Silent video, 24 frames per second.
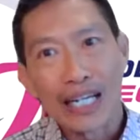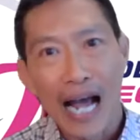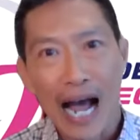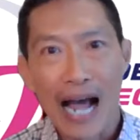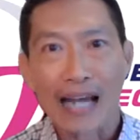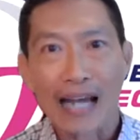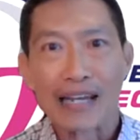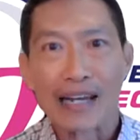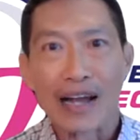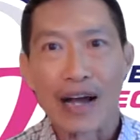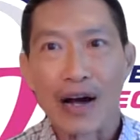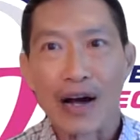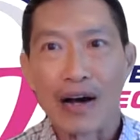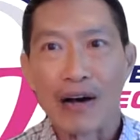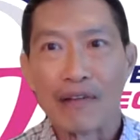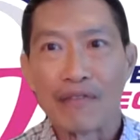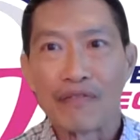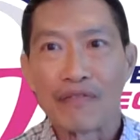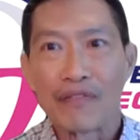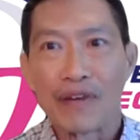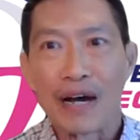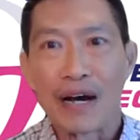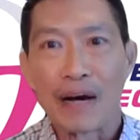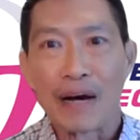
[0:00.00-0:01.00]
kind
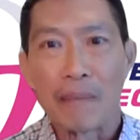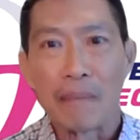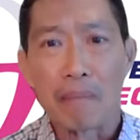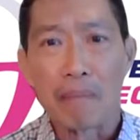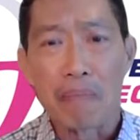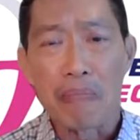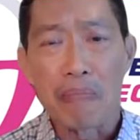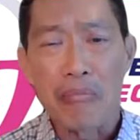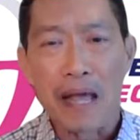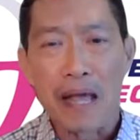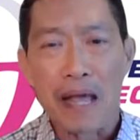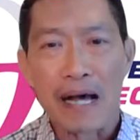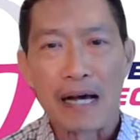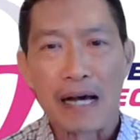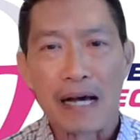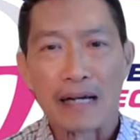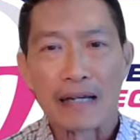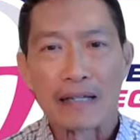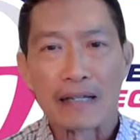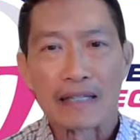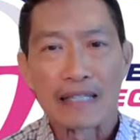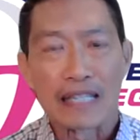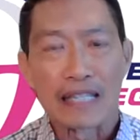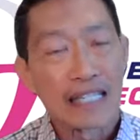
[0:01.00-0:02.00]
of um, uh,
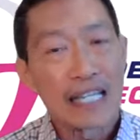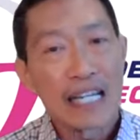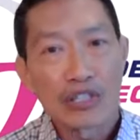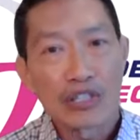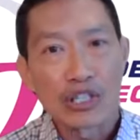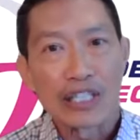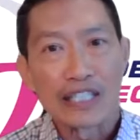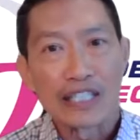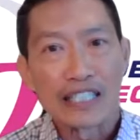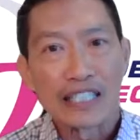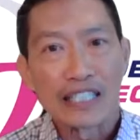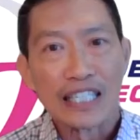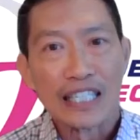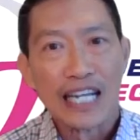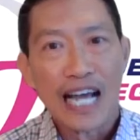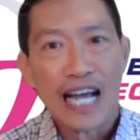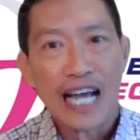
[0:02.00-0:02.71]
decision.